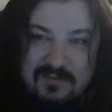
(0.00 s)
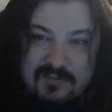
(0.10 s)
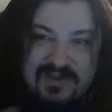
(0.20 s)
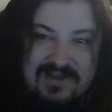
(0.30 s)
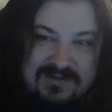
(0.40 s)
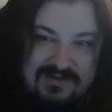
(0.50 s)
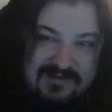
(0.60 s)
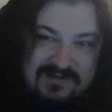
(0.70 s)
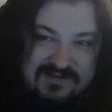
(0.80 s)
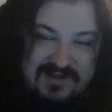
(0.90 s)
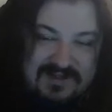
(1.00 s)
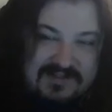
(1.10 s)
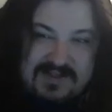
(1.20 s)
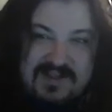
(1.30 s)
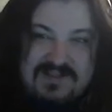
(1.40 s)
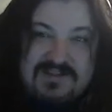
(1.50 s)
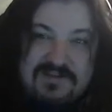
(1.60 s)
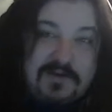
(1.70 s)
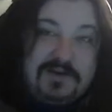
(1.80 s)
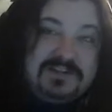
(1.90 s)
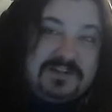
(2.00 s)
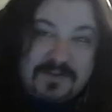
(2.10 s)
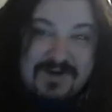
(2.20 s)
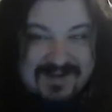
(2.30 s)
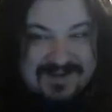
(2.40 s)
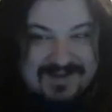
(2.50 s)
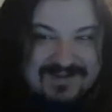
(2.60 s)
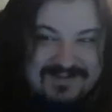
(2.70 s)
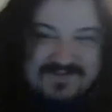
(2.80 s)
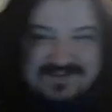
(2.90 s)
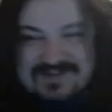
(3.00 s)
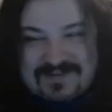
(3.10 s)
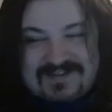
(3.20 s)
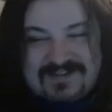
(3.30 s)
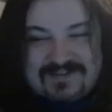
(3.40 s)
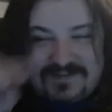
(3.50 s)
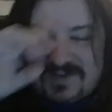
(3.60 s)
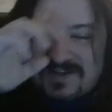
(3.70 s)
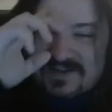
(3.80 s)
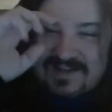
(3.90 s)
Me and Tennis Hall Desk also work in customer service, so to speak.